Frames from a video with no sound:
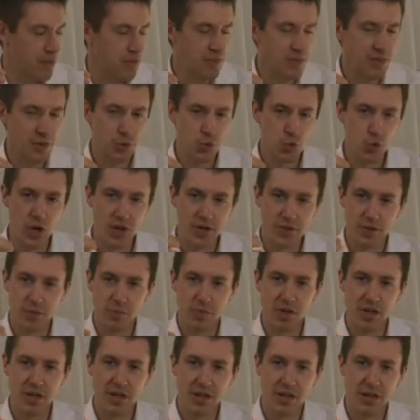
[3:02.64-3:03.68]
this
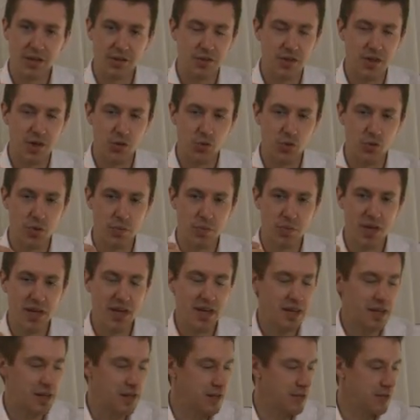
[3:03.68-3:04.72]
recipe is then
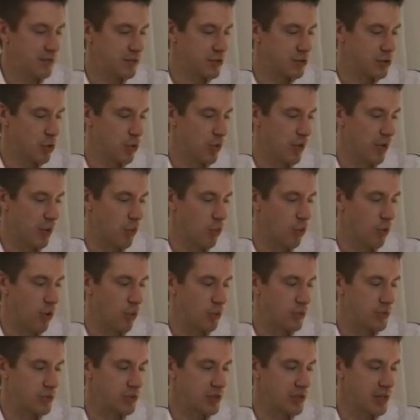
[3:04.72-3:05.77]
repeated, so that what
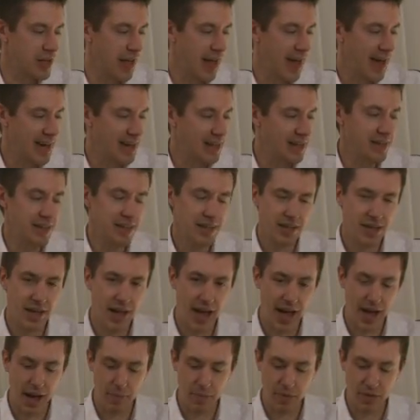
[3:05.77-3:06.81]
was likely
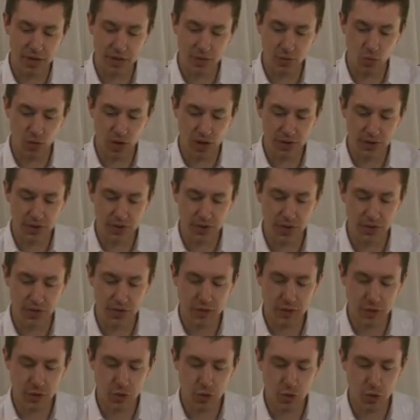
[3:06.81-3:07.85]
happened was that
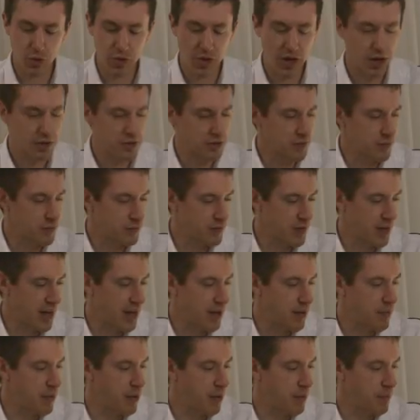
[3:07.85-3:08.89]
this
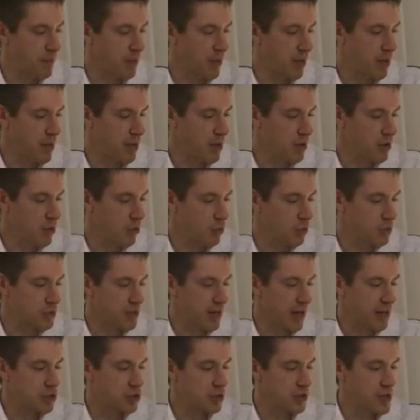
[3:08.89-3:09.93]
2005 was
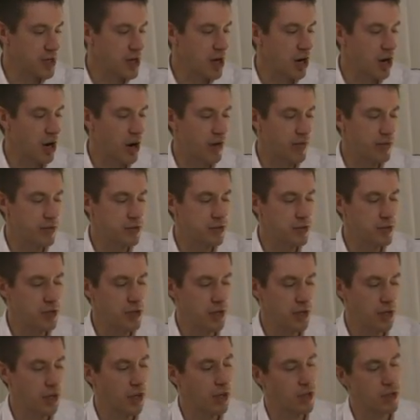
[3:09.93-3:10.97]
actually harvested
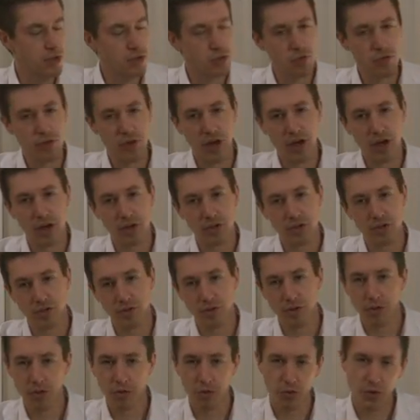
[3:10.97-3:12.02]
in
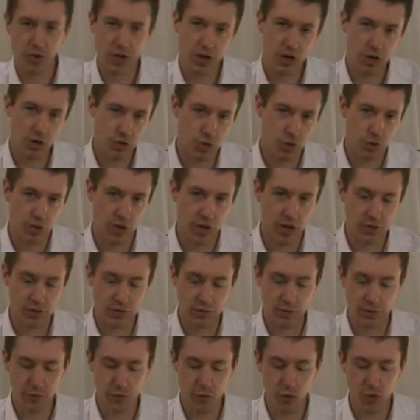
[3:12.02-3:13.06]
2003 or
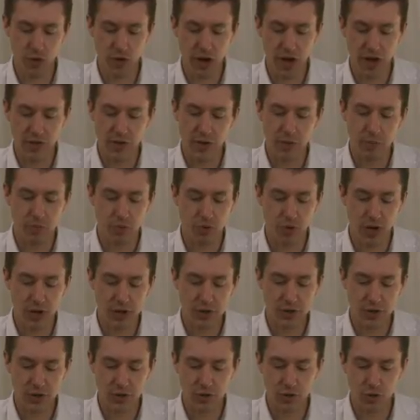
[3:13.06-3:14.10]
2004 and then
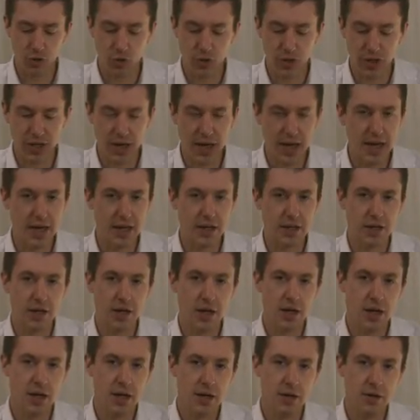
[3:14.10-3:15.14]
pressed into a cake
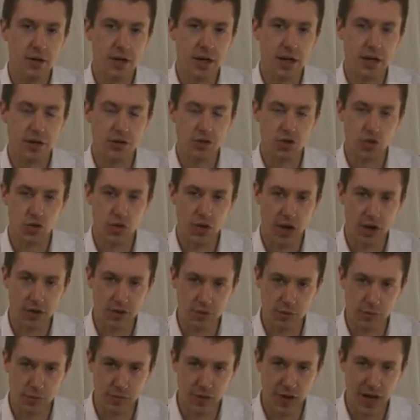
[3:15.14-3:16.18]
in
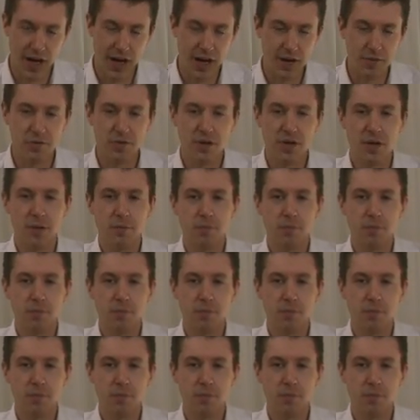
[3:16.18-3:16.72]
2005